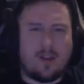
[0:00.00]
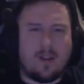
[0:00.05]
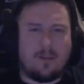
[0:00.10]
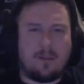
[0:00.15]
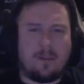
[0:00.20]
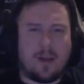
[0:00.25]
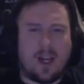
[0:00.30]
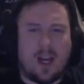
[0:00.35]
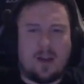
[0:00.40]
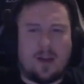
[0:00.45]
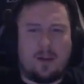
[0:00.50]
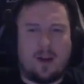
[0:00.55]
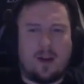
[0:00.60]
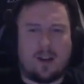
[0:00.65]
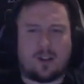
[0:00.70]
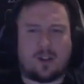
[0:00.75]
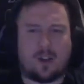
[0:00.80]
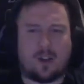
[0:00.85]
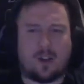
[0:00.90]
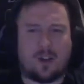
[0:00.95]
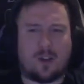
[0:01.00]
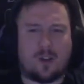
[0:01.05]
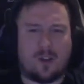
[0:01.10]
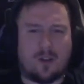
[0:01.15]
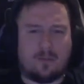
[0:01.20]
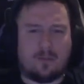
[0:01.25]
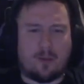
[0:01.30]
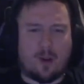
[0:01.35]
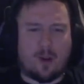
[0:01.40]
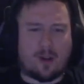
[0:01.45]
BM
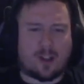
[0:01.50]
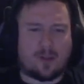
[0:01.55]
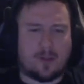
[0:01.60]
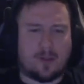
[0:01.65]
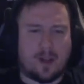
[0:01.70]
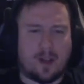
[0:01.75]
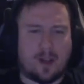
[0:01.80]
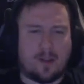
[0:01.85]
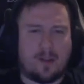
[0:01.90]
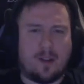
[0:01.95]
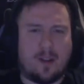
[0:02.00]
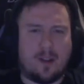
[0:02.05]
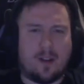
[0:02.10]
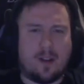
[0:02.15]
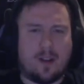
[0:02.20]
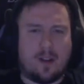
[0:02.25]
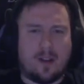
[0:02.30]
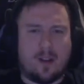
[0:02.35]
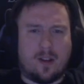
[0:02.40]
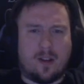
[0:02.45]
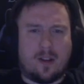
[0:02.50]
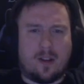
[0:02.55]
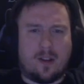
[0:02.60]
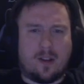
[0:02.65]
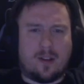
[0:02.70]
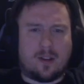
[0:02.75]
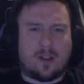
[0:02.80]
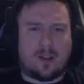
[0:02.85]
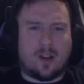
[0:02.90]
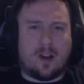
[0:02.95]
Hunter, Marksman.
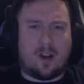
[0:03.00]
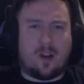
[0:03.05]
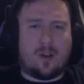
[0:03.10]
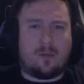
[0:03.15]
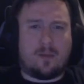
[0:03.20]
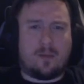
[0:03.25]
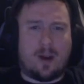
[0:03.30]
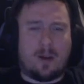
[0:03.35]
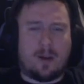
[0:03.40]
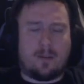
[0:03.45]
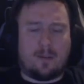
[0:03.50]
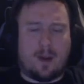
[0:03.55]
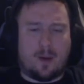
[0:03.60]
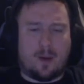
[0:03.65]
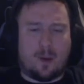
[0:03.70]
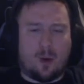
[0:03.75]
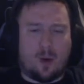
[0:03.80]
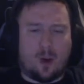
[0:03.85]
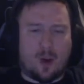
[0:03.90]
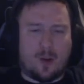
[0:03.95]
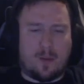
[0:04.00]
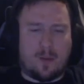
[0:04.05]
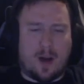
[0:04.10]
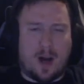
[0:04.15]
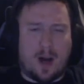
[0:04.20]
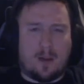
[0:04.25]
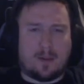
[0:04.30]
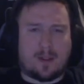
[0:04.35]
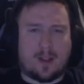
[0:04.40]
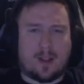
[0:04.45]
So my Warrior
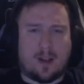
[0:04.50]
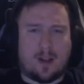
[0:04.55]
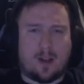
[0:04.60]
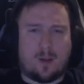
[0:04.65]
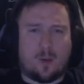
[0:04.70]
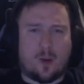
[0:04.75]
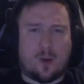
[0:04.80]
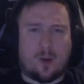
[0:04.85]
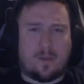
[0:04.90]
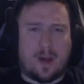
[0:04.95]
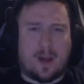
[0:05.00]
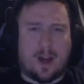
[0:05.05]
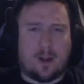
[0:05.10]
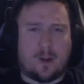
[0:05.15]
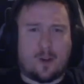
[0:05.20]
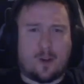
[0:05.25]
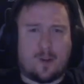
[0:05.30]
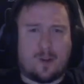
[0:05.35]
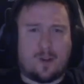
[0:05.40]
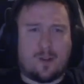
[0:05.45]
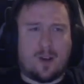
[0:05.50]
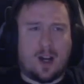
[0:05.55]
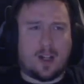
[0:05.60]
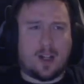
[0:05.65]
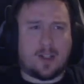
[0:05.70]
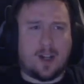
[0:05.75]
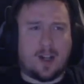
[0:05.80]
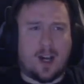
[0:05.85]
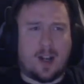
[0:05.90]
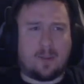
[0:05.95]
pops War Banner. I
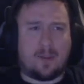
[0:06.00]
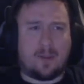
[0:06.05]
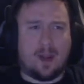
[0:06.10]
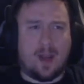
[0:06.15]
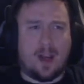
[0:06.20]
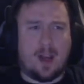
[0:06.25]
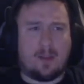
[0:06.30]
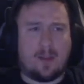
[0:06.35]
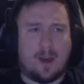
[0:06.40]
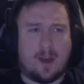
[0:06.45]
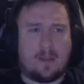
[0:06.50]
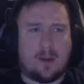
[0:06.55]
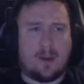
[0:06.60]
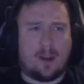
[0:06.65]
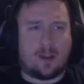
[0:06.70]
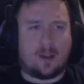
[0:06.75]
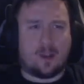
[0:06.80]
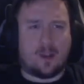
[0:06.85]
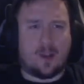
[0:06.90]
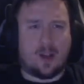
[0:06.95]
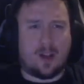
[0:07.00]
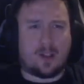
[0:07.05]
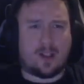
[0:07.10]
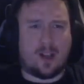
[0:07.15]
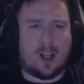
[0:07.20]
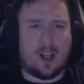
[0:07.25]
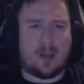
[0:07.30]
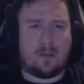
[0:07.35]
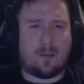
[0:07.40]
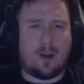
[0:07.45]
dot up the Hunter. I
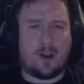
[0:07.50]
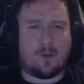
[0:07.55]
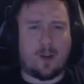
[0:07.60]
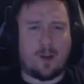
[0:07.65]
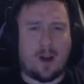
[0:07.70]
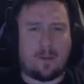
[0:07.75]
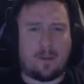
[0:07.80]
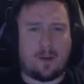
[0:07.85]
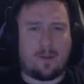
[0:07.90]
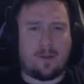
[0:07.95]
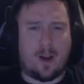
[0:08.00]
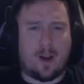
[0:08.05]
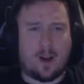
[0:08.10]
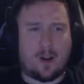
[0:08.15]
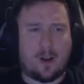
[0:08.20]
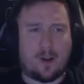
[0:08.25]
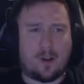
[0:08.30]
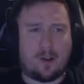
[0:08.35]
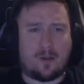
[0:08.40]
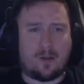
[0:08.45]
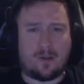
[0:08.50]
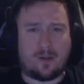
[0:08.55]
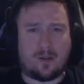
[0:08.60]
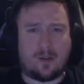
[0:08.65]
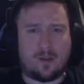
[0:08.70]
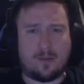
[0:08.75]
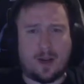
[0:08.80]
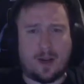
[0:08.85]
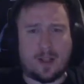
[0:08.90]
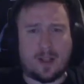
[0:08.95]
stun him on Rapid Fire
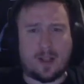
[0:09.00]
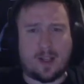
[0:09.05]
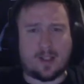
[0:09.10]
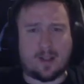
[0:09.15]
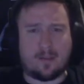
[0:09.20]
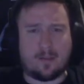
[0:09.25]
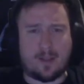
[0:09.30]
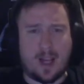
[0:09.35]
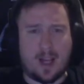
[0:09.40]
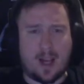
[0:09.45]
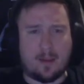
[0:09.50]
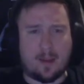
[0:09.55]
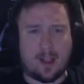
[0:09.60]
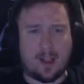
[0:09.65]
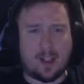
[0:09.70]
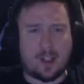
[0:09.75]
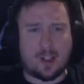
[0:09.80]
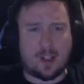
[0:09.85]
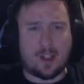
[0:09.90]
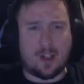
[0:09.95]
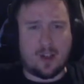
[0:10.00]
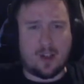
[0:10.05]
to might take some damage.